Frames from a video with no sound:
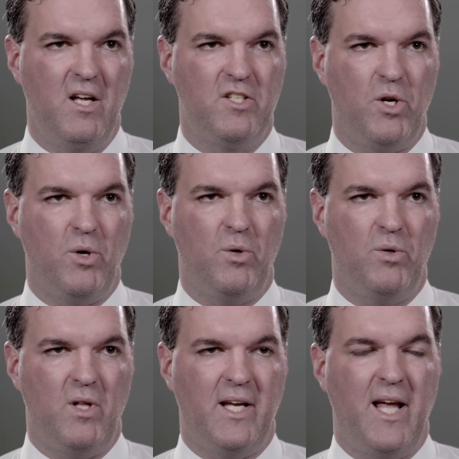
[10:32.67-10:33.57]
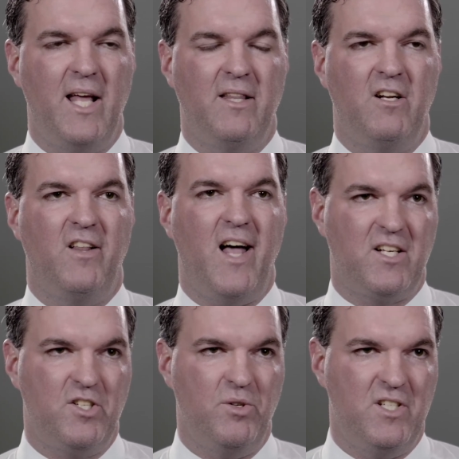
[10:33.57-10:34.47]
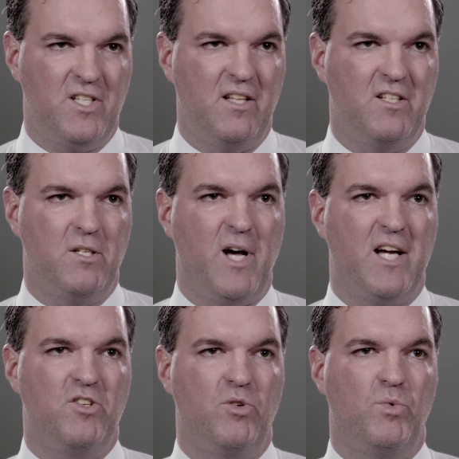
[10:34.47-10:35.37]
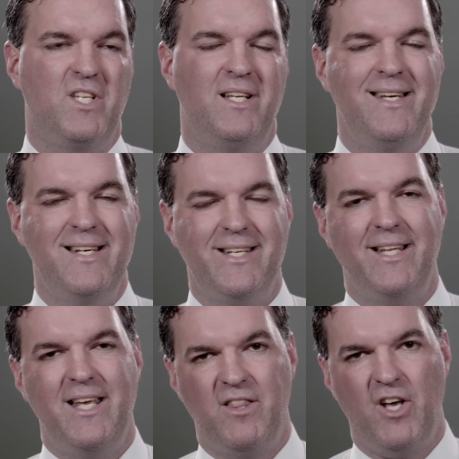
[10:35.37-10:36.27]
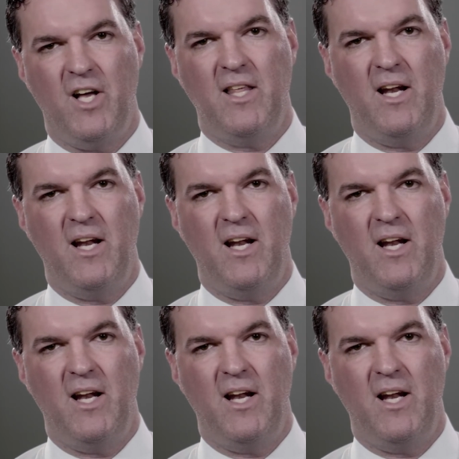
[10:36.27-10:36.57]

So again, the naloxone inside the Suboxone was initially thought